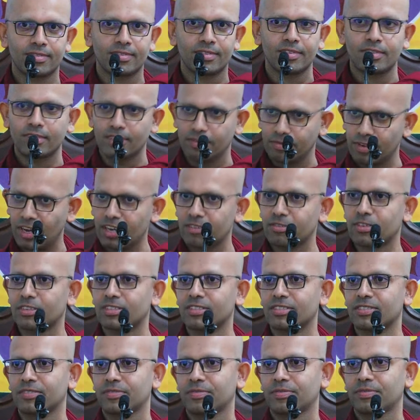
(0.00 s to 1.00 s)

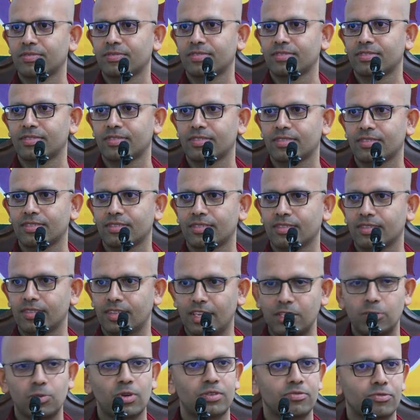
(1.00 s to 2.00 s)
Survival.
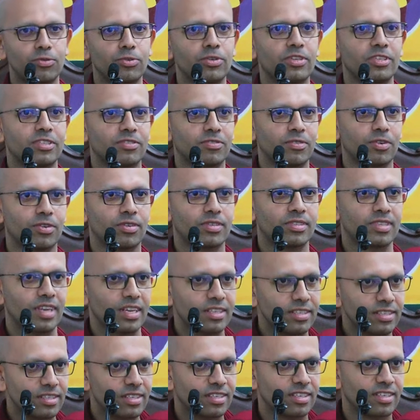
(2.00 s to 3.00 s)
That's what food is for
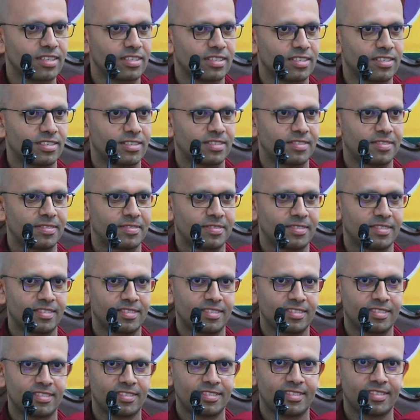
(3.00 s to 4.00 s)
sustenance.
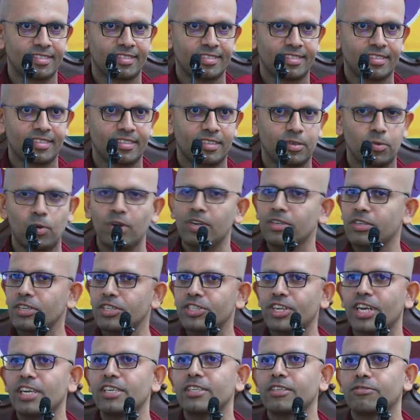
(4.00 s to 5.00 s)
What is a
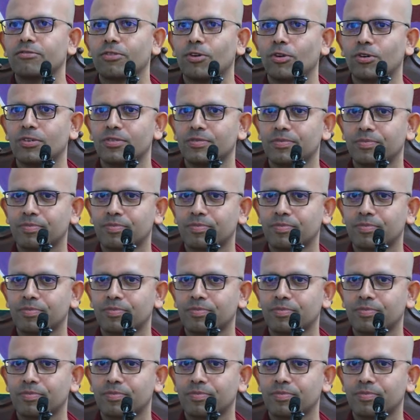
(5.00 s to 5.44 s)
shelter for?